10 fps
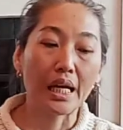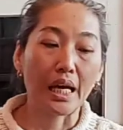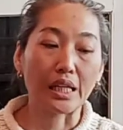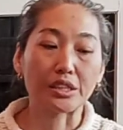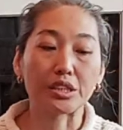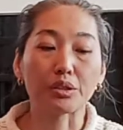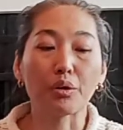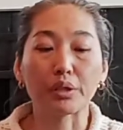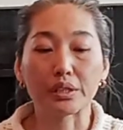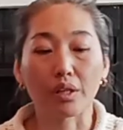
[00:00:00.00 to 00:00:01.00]
And
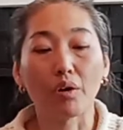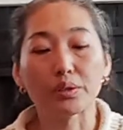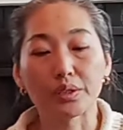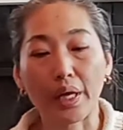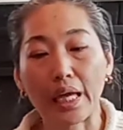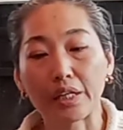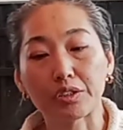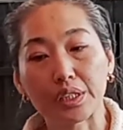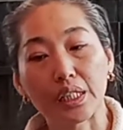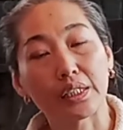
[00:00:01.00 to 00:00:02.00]
qigong is also
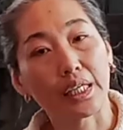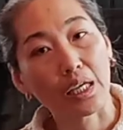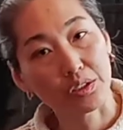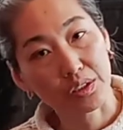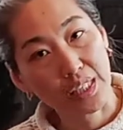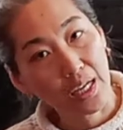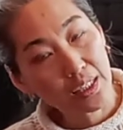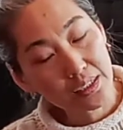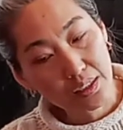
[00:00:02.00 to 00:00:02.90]
energy healing exercise.